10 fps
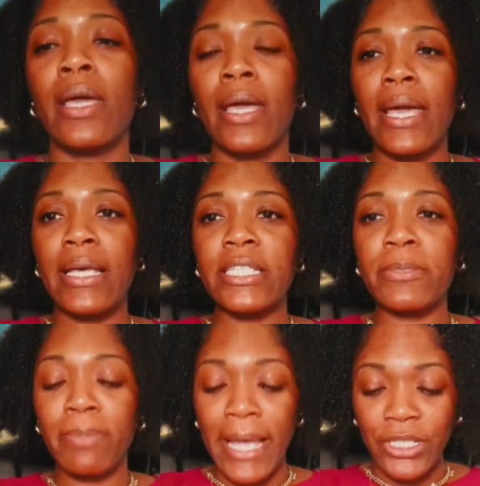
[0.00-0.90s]
and
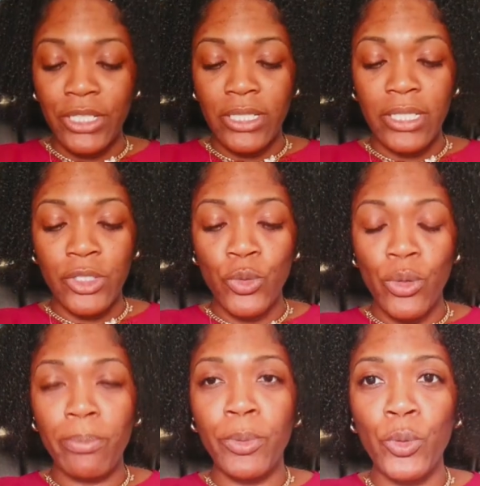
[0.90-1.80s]
splashes into
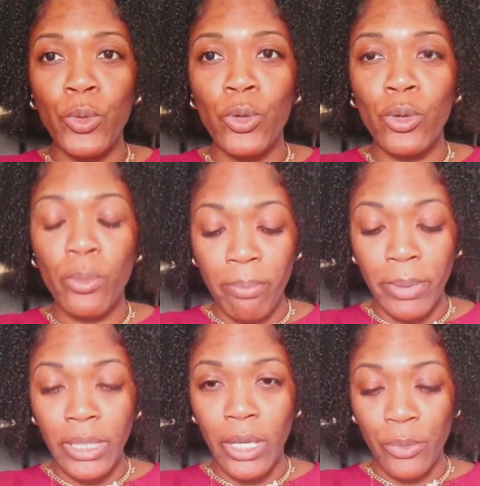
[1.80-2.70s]
a pool
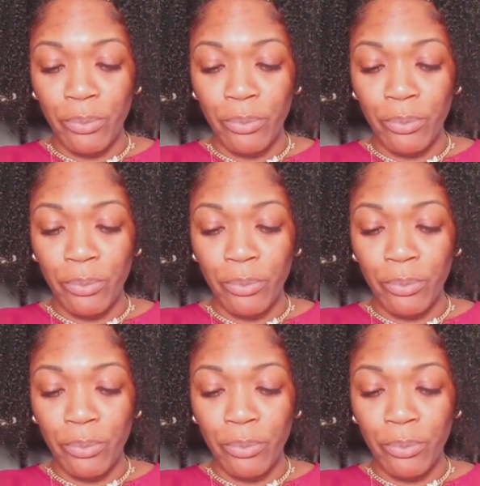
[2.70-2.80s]
below.